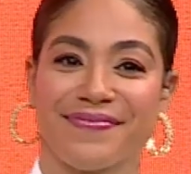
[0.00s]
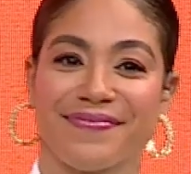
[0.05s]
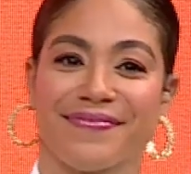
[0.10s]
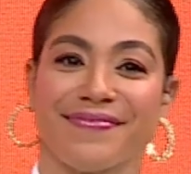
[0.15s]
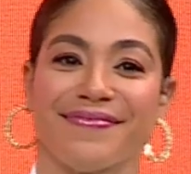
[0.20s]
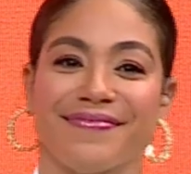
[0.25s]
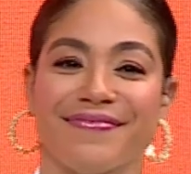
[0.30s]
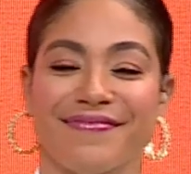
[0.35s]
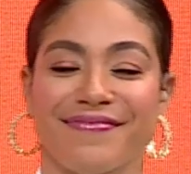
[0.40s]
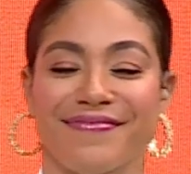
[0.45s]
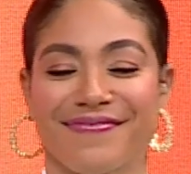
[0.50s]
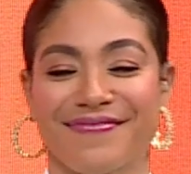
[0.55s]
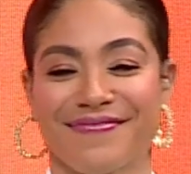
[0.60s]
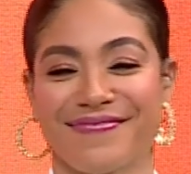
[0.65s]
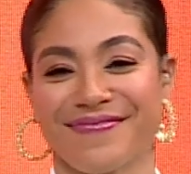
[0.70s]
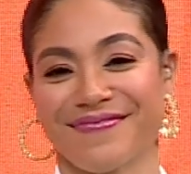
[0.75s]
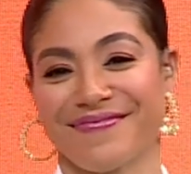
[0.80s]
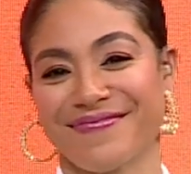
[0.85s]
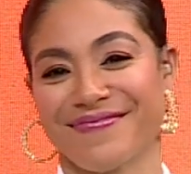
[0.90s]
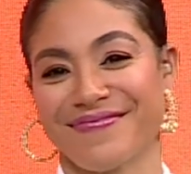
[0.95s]

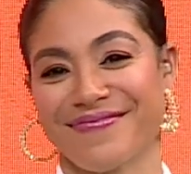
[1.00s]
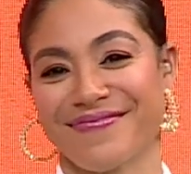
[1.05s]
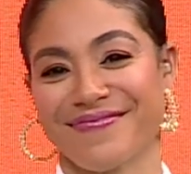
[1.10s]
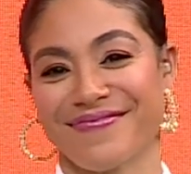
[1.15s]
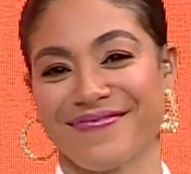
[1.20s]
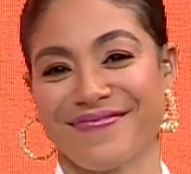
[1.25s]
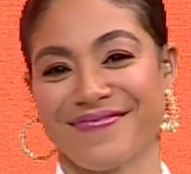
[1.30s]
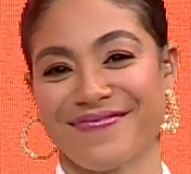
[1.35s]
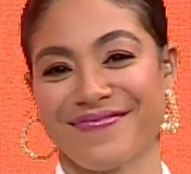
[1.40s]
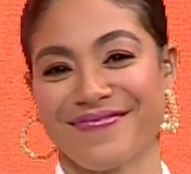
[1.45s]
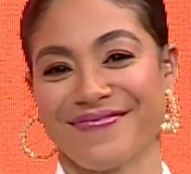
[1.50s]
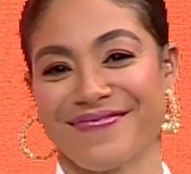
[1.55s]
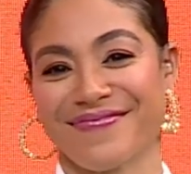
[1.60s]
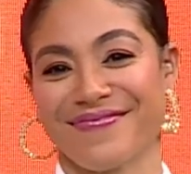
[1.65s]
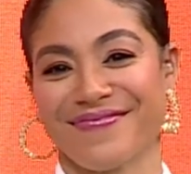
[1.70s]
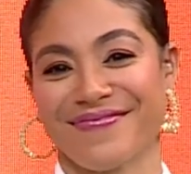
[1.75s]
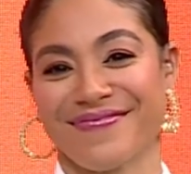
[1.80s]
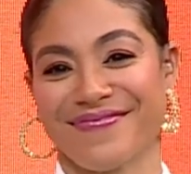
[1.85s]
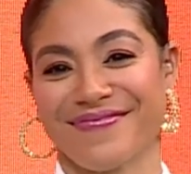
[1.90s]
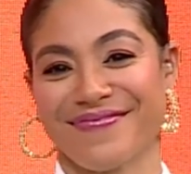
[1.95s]

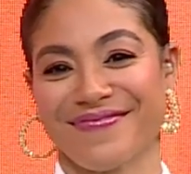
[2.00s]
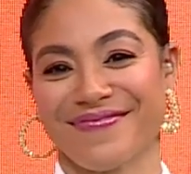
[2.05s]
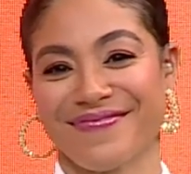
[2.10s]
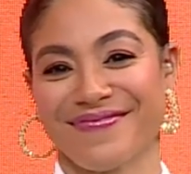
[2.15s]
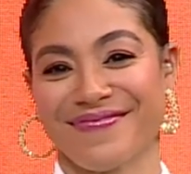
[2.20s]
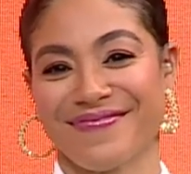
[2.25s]
The person shown says nothing.